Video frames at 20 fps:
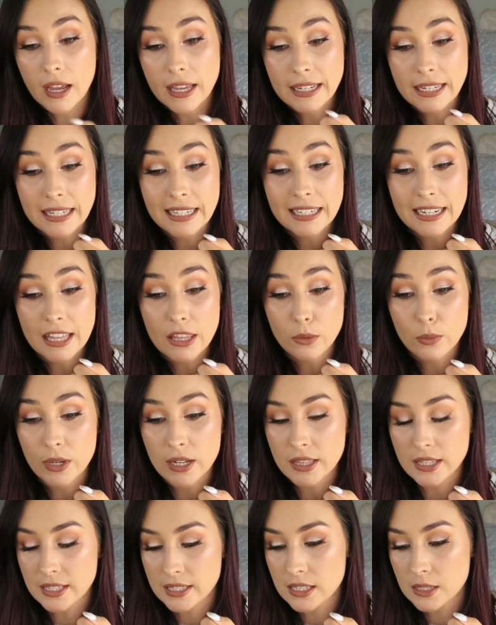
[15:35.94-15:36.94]
I need another
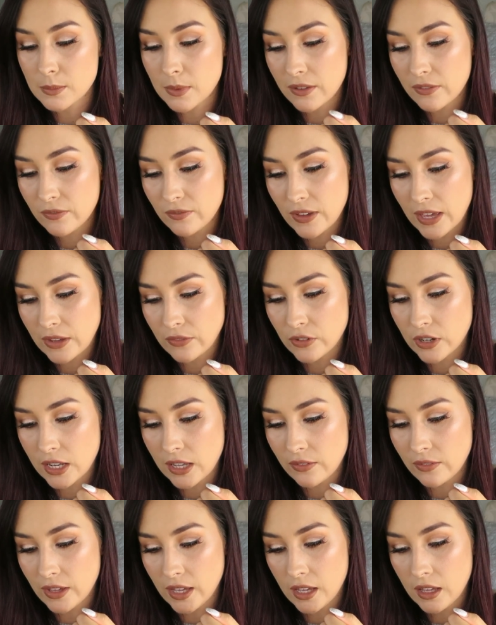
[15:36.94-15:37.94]
one of this. It's my
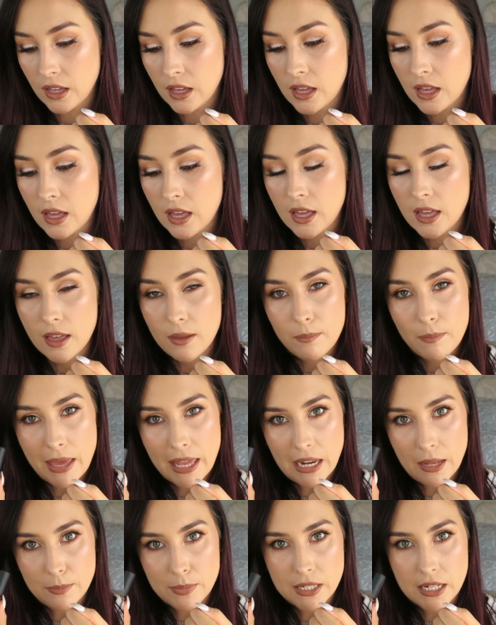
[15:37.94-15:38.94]
favourite ever
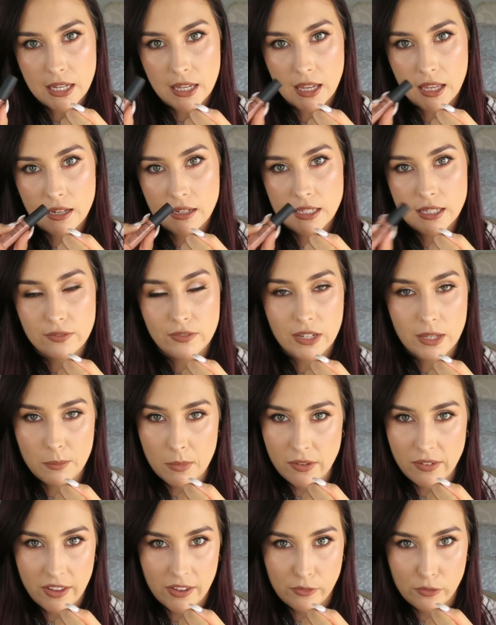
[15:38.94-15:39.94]
matte lipstick, and
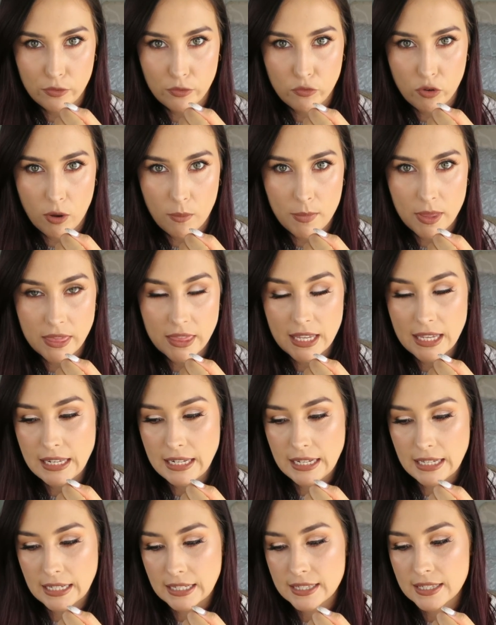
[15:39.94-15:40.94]
definitely my favourite from the
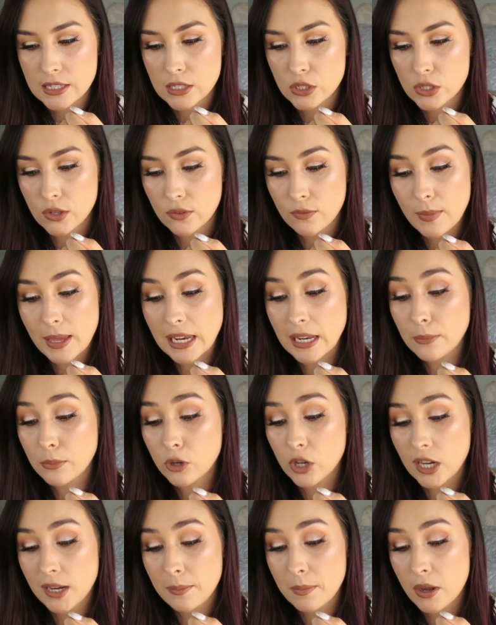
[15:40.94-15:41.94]
NYX Soft Matte Lip
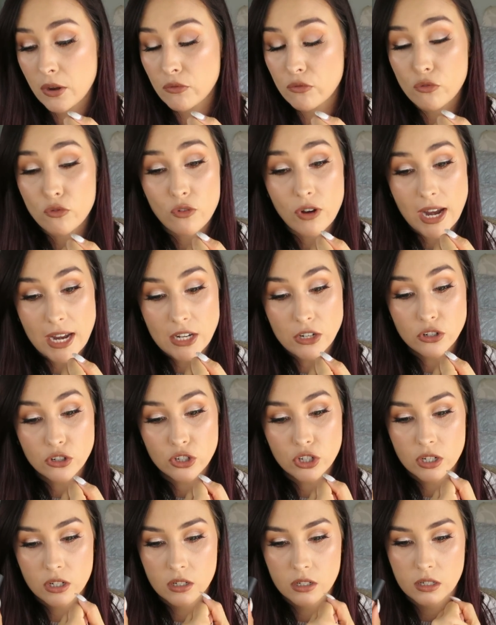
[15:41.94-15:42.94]
Cream
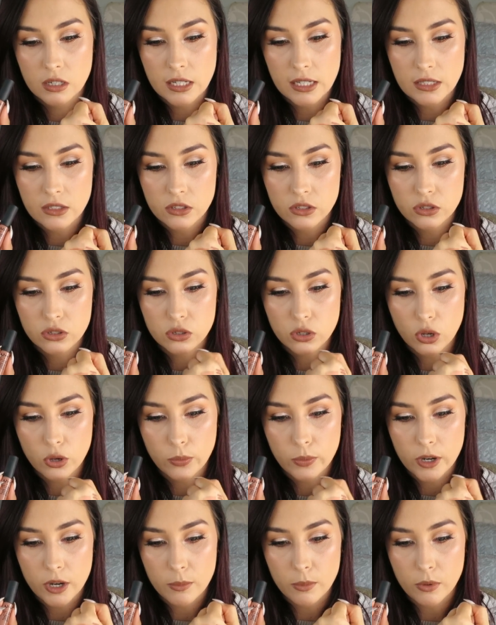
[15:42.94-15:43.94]
range. It's
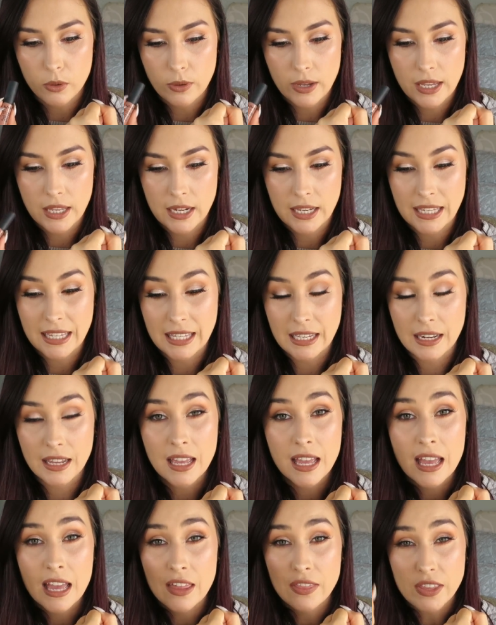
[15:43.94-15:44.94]
so wearable, and again,
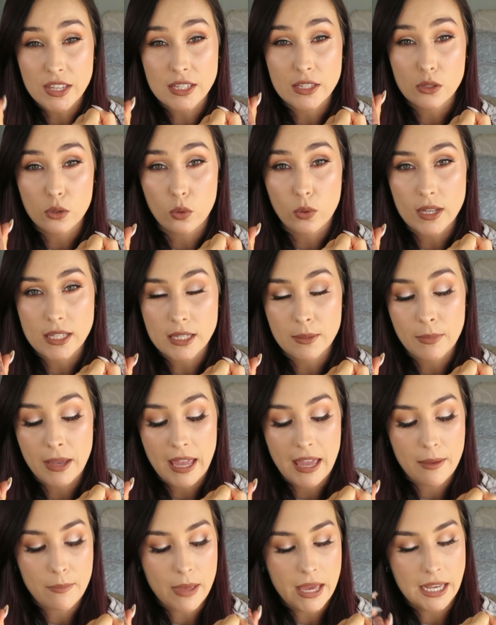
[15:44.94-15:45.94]
this is always in my
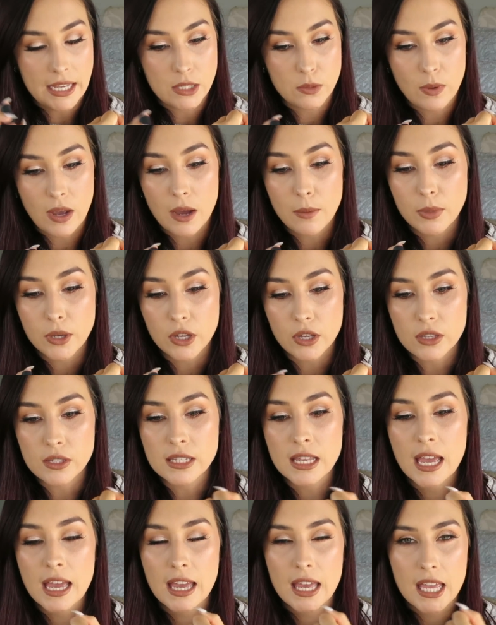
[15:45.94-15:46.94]
handbag as well,
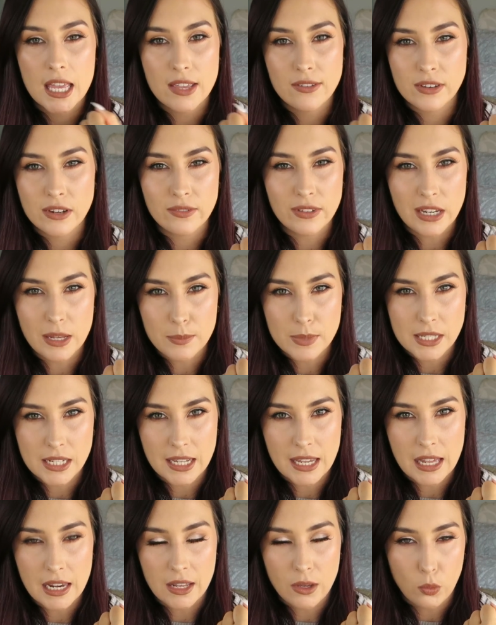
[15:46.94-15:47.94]
because even if a
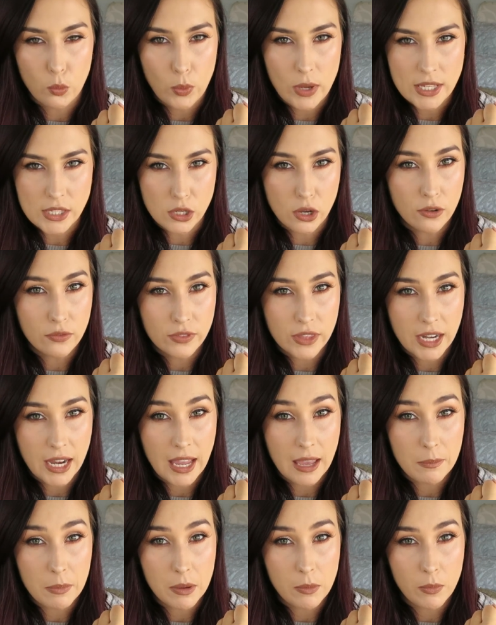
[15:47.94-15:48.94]
lipstick colour wears off that I
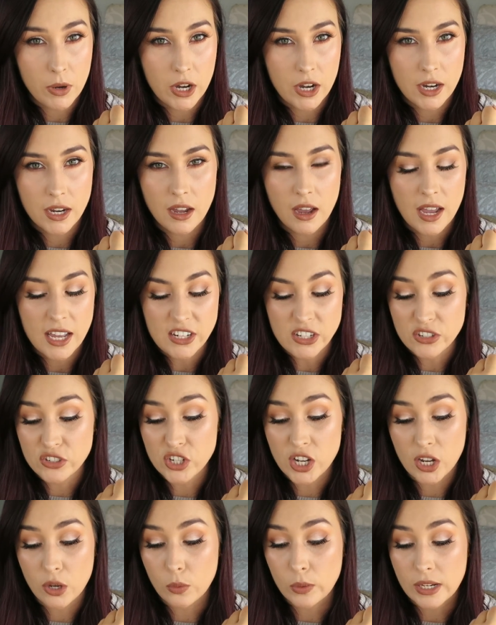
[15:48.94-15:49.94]
have been wearing, I
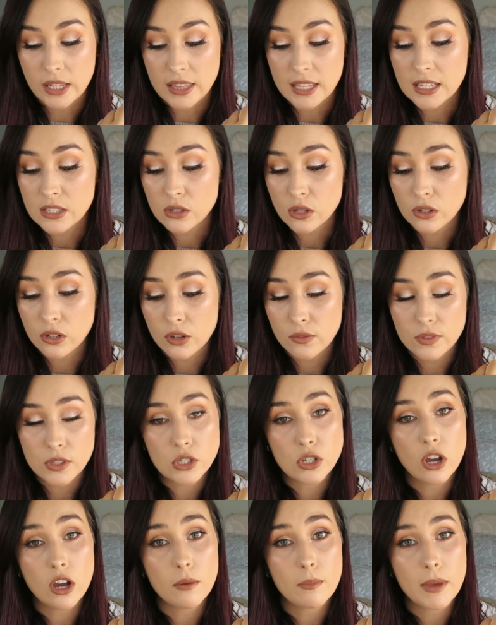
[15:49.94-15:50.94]
just chuck one of these on over
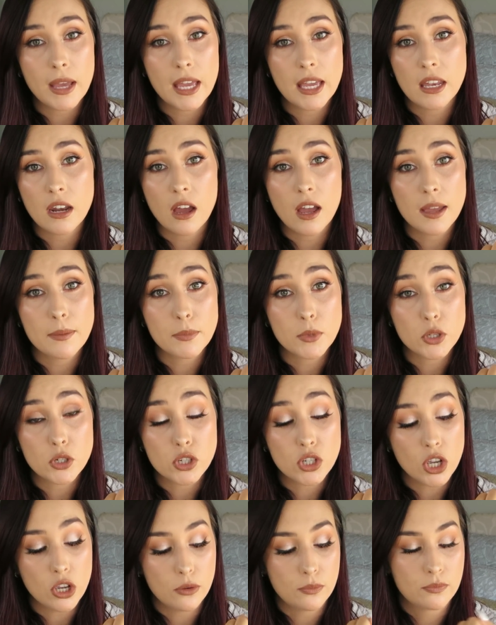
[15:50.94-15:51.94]
the top and I'm
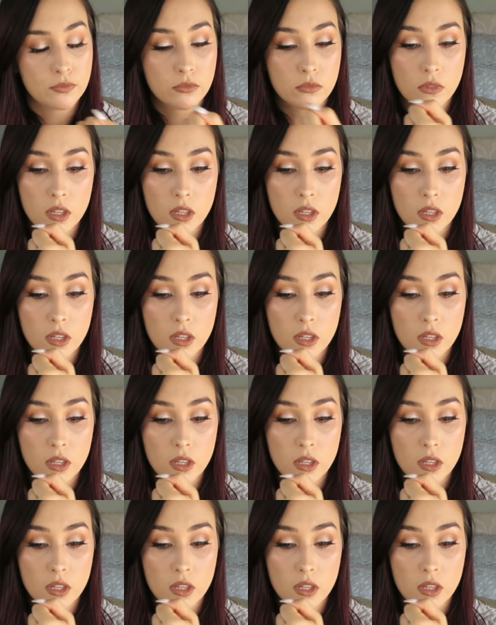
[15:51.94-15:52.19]
good to go.